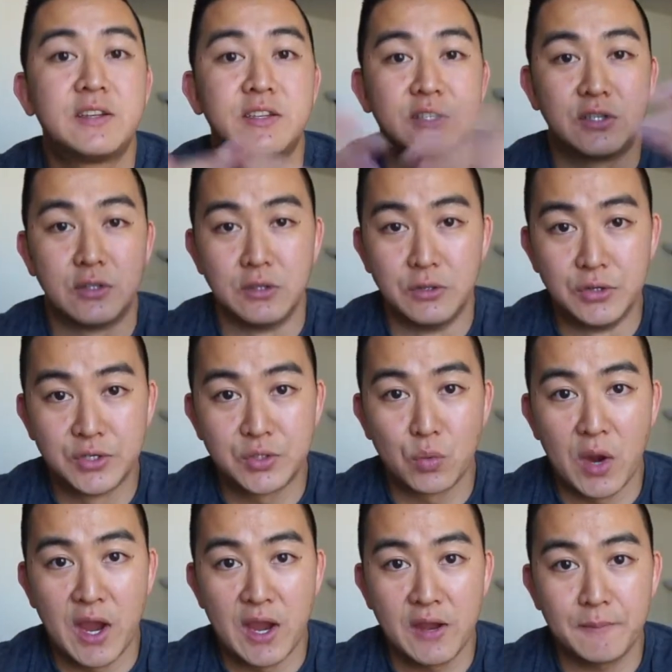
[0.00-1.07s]
To lose
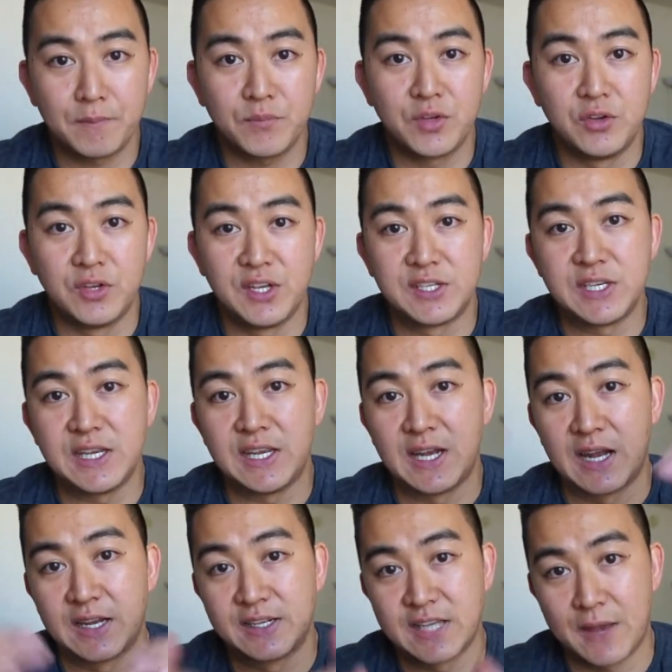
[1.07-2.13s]
weight, you need to eat
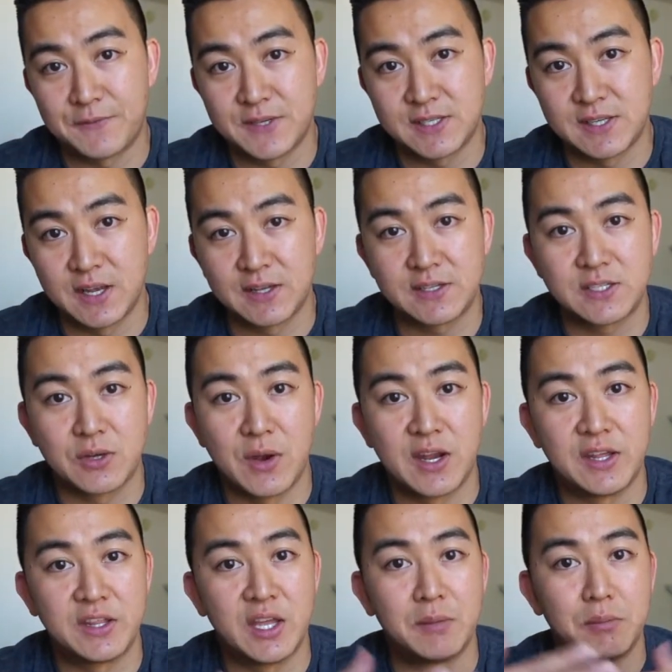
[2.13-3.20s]
at a deficit. So
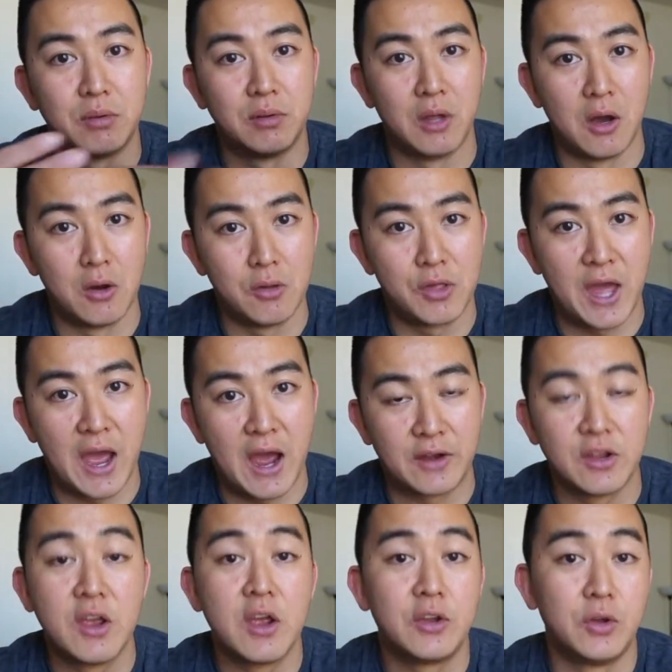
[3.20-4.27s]
anything below
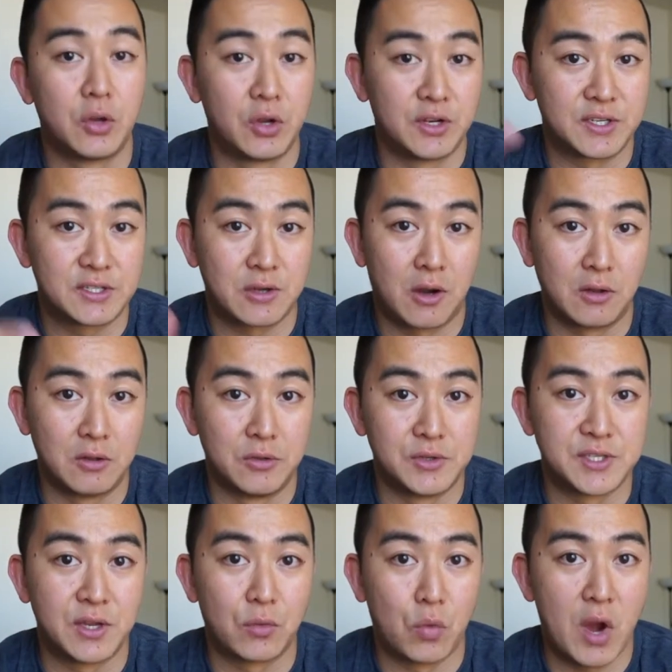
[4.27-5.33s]
that, you're gonna start
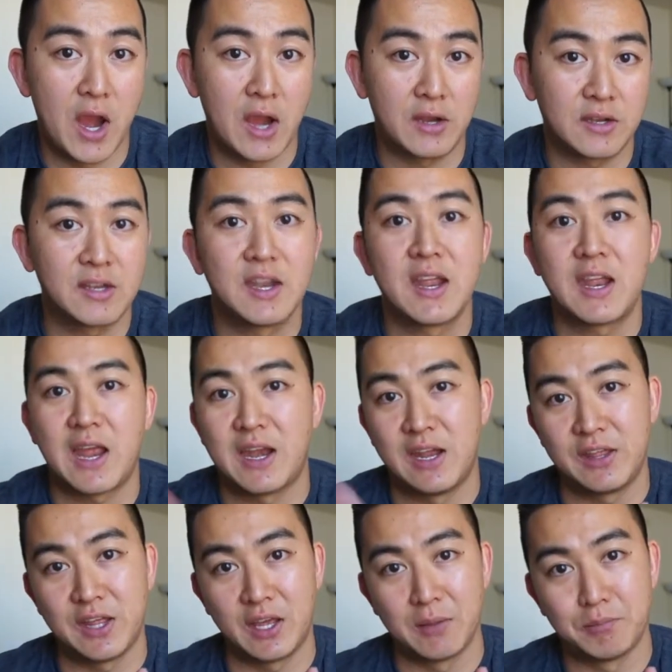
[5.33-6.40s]
losing weight.
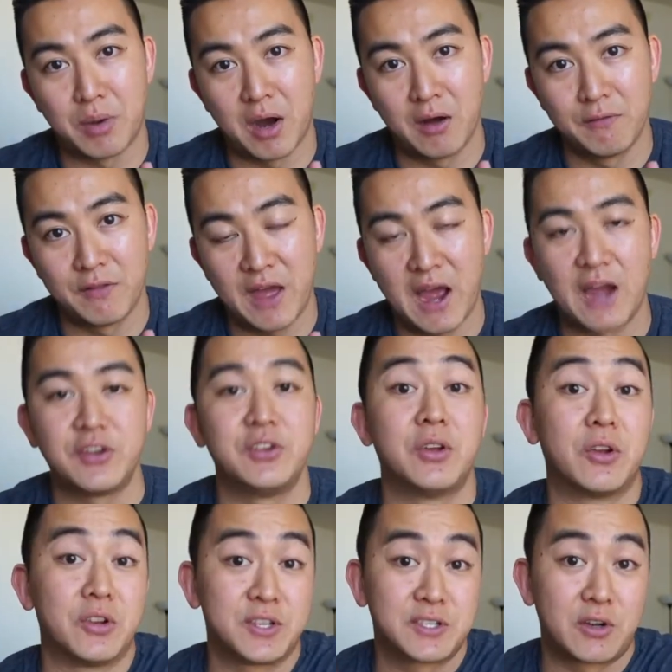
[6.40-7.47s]
Anything above that, you're
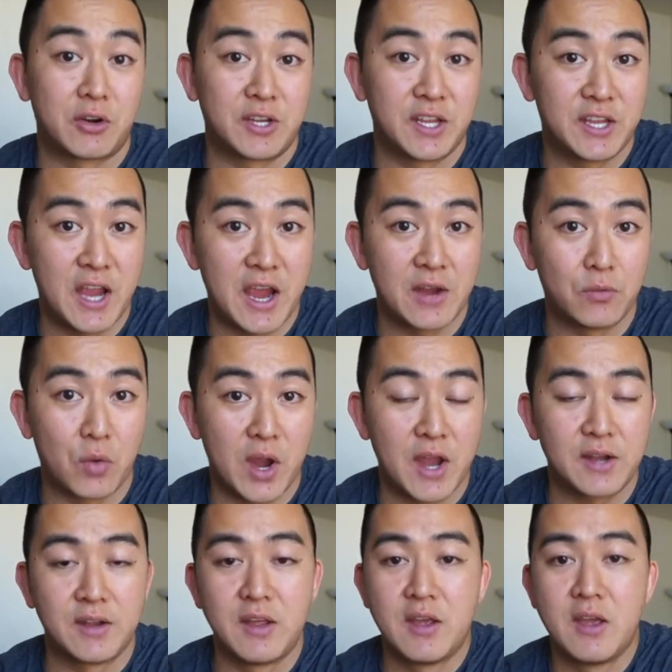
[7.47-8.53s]
gonna start to gain weight.